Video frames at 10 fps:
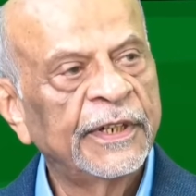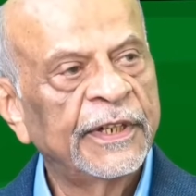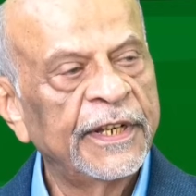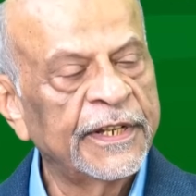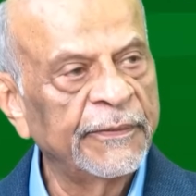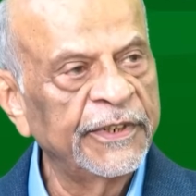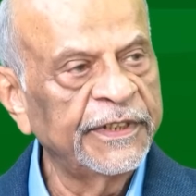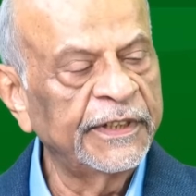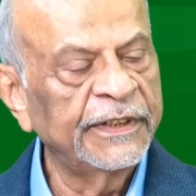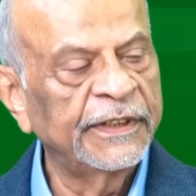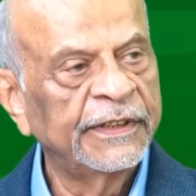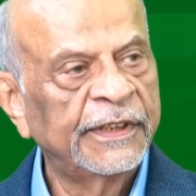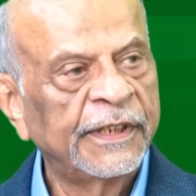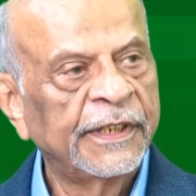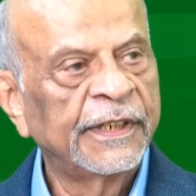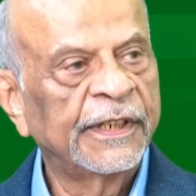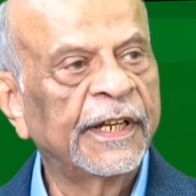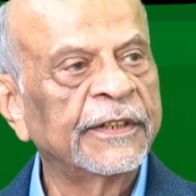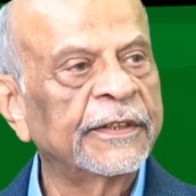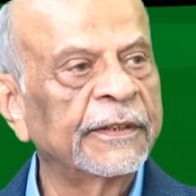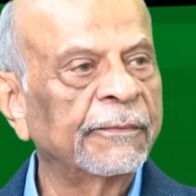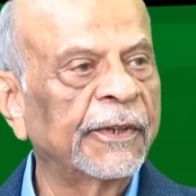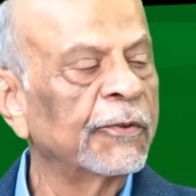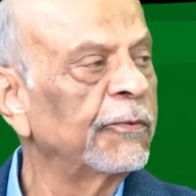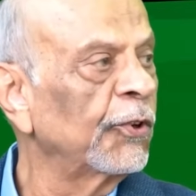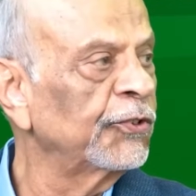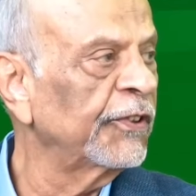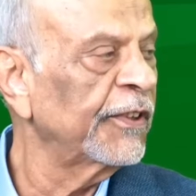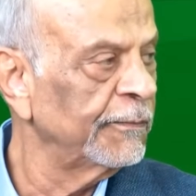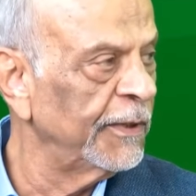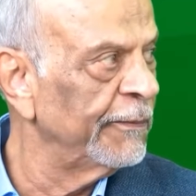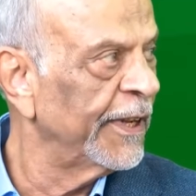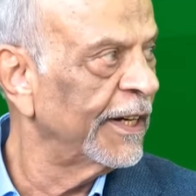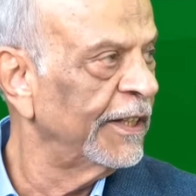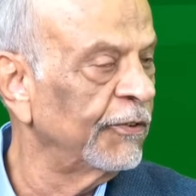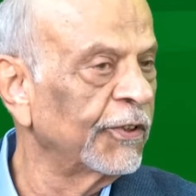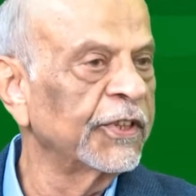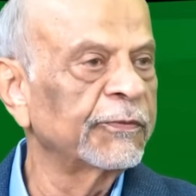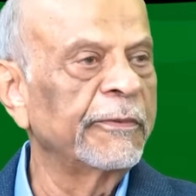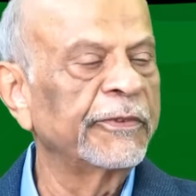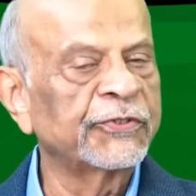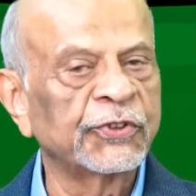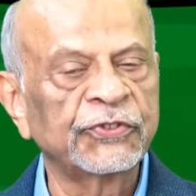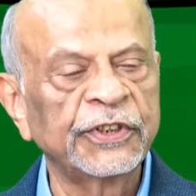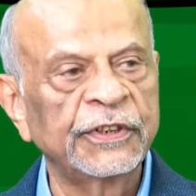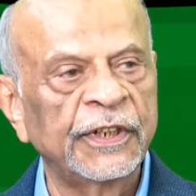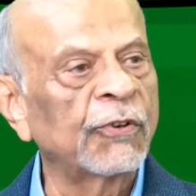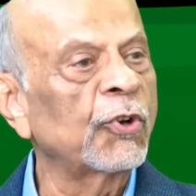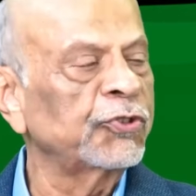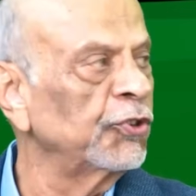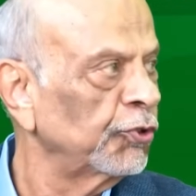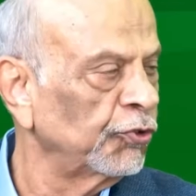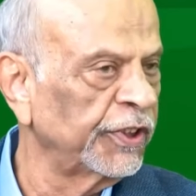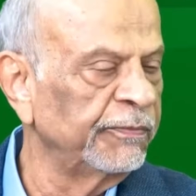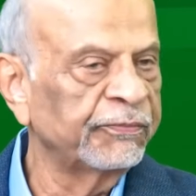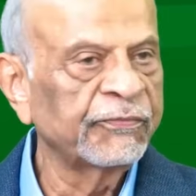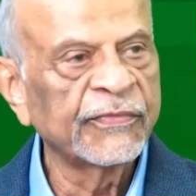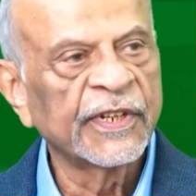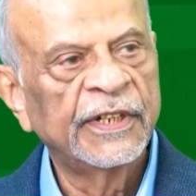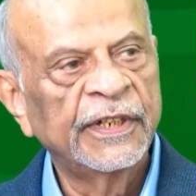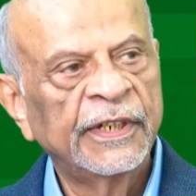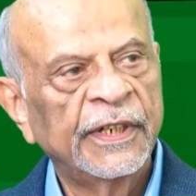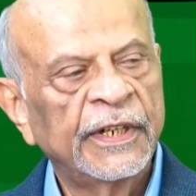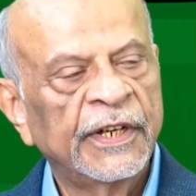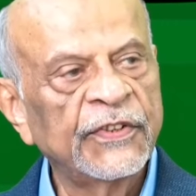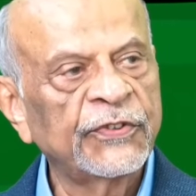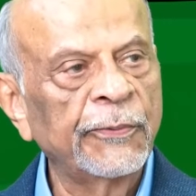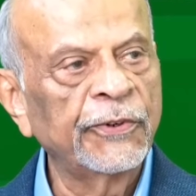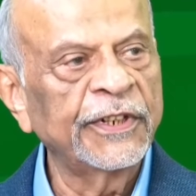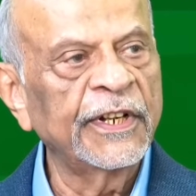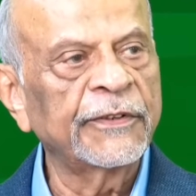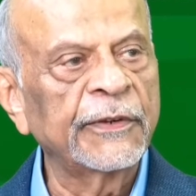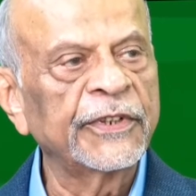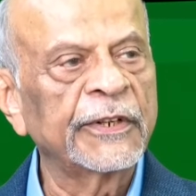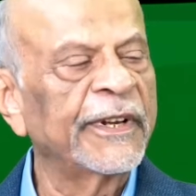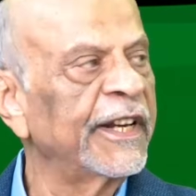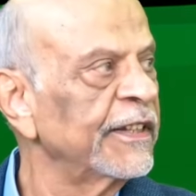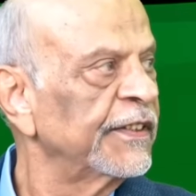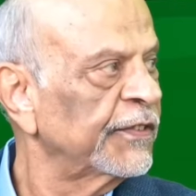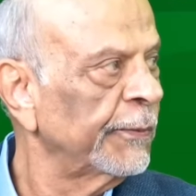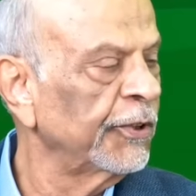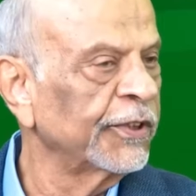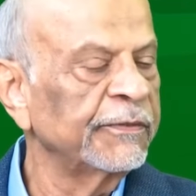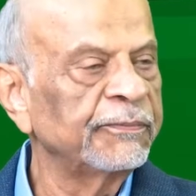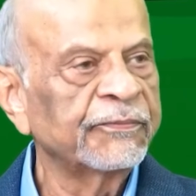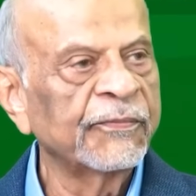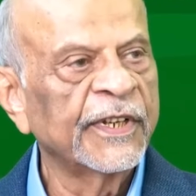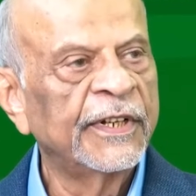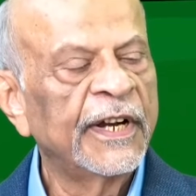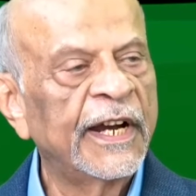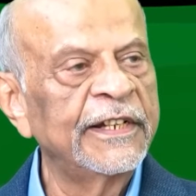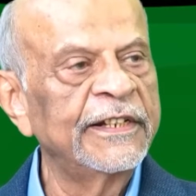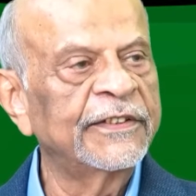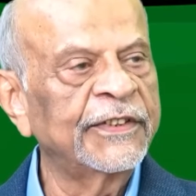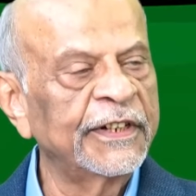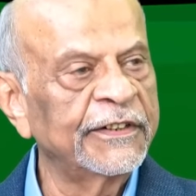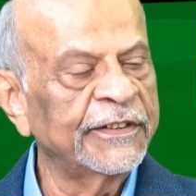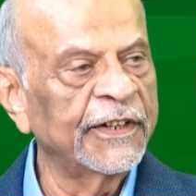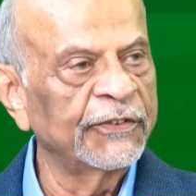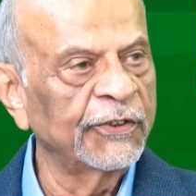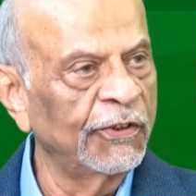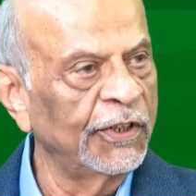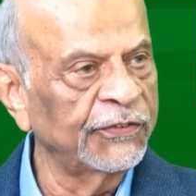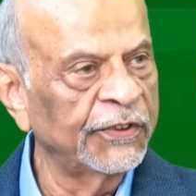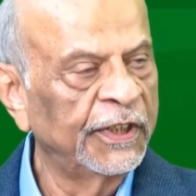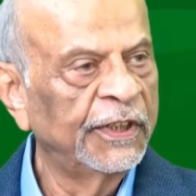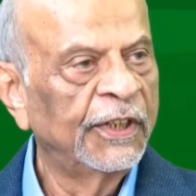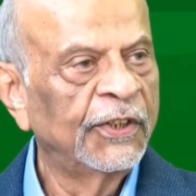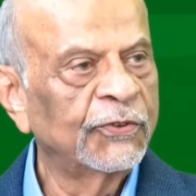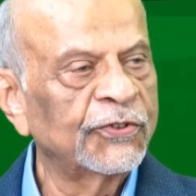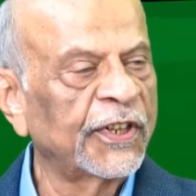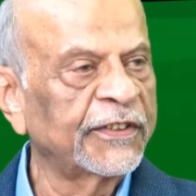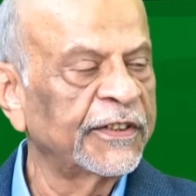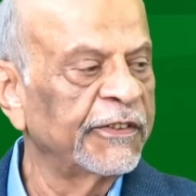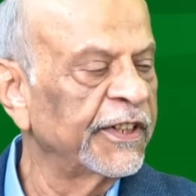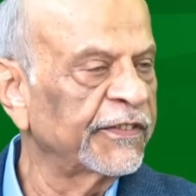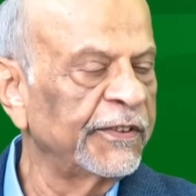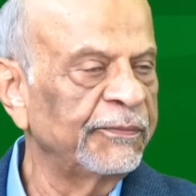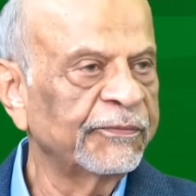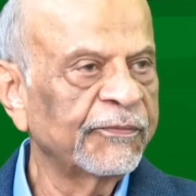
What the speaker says: He committed, and the Maroom Roshan Rajbali Merali, known as Muhammad Chuzi, Roshan Chuzi. He supported, and Ramzan Bhai Nanji supported. I needed $300,000 to charter the vessel.